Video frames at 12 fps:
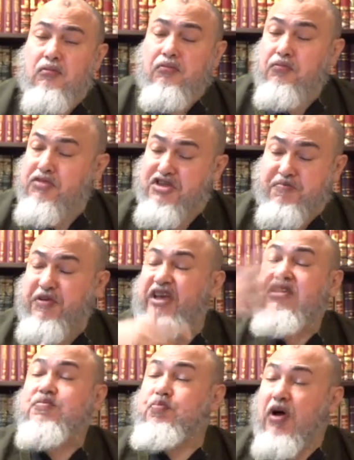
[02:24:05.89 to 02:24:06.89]

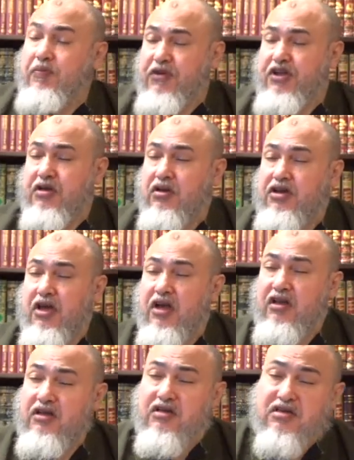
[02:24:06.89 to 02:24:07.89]
speaks publicly,
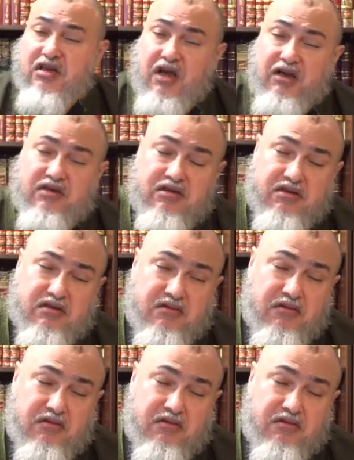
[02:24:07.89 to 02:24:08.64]
and he says,